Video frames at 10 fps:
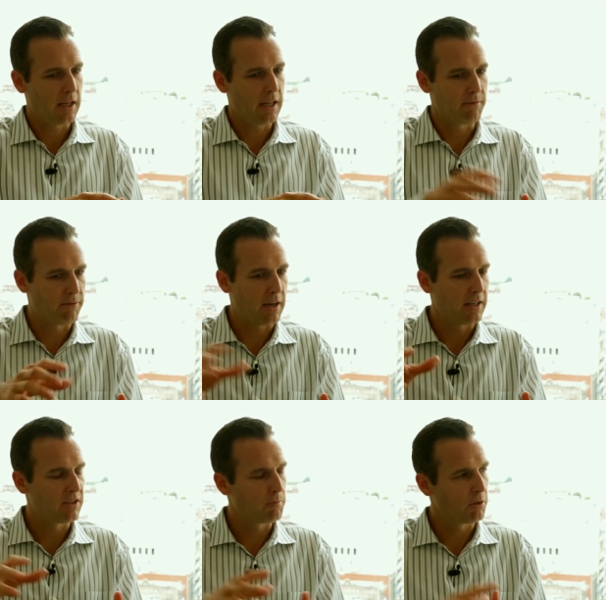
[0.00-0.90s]
and
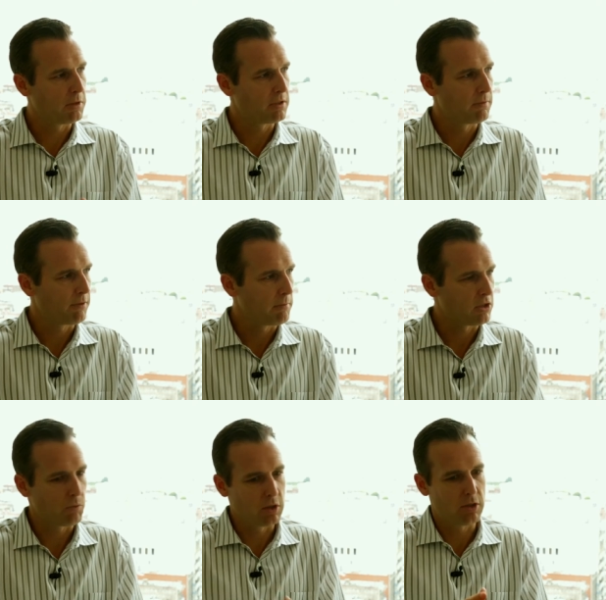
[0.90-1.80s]
find similar pieces of
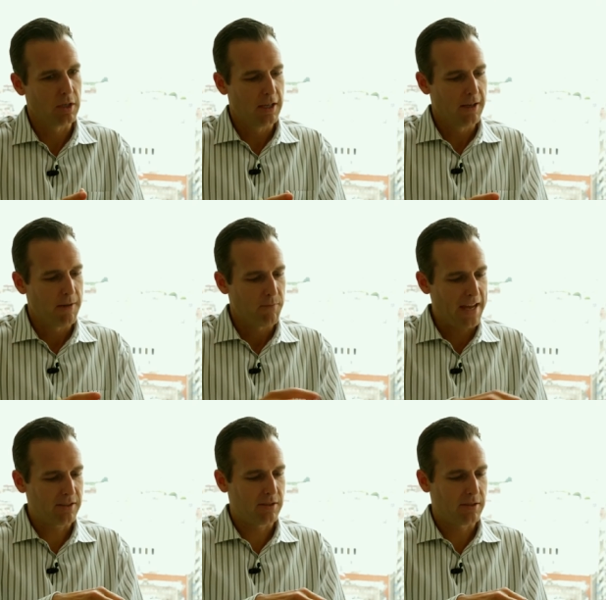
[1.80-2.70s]
information, which
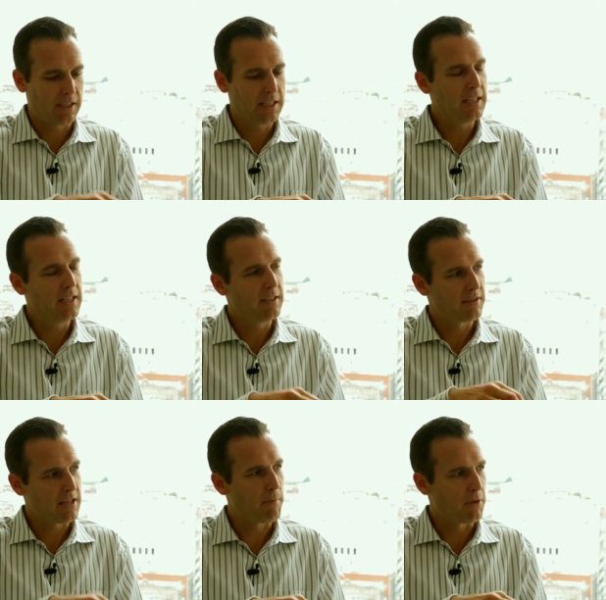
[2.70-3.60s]
that's the key
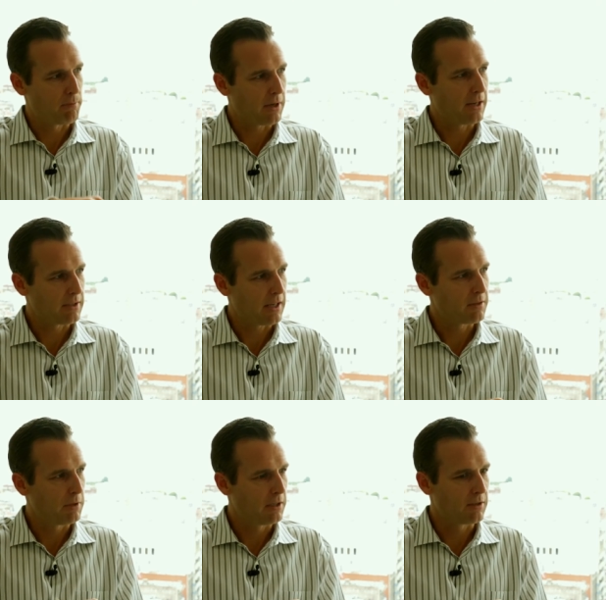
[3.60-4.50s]
step in the
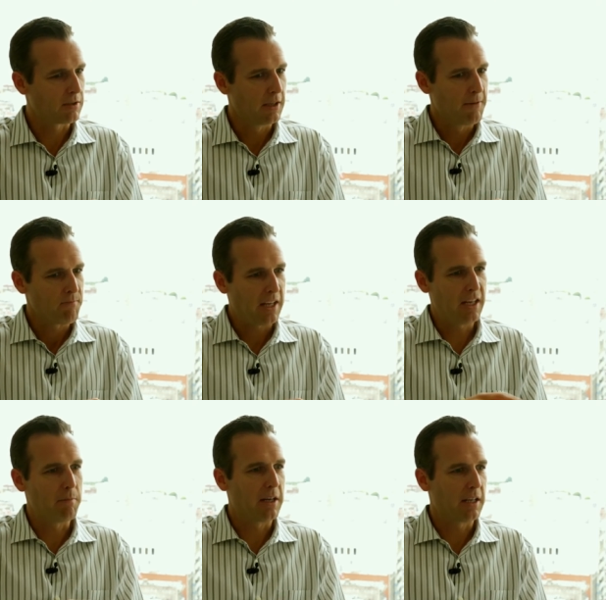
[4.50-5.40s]
process, because
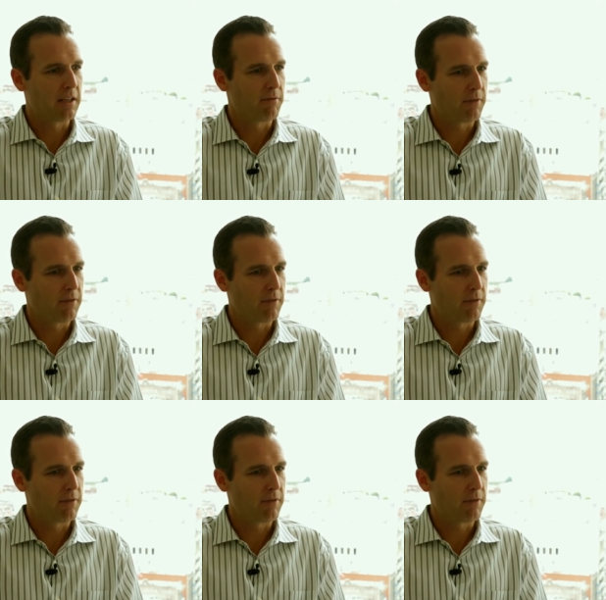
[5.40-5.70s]
anybody can